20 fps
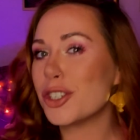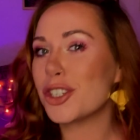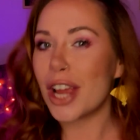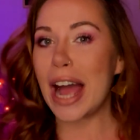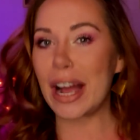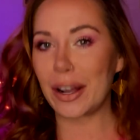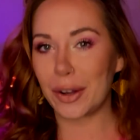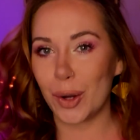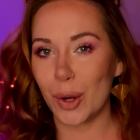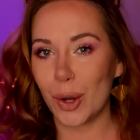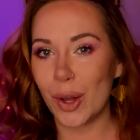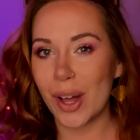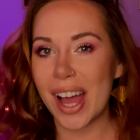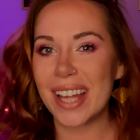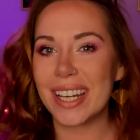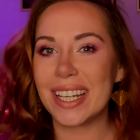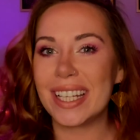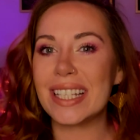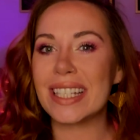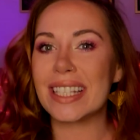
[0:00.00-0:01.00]
Jekyll
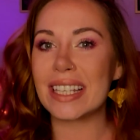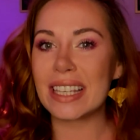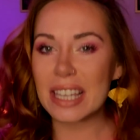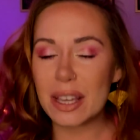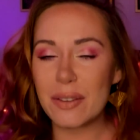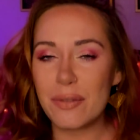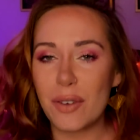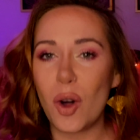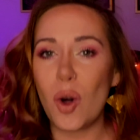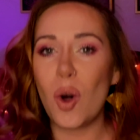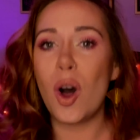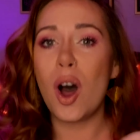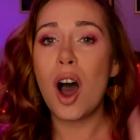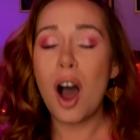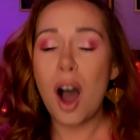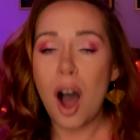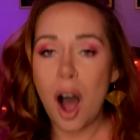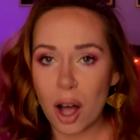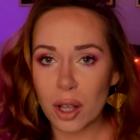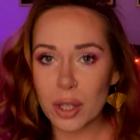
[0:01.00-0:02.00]
and his evil
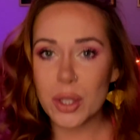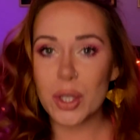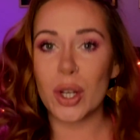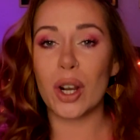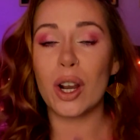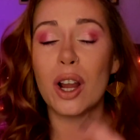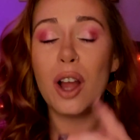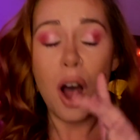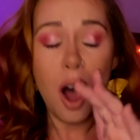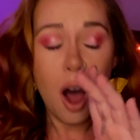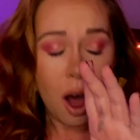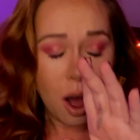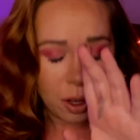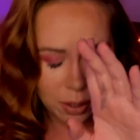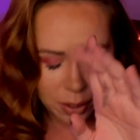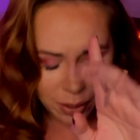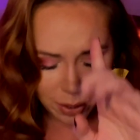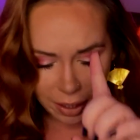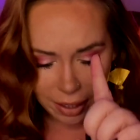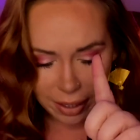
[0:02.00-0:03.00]

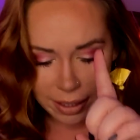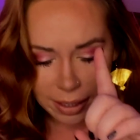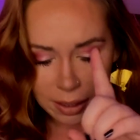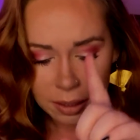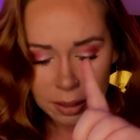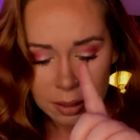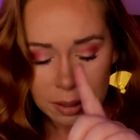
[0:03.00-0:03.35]
Sorry.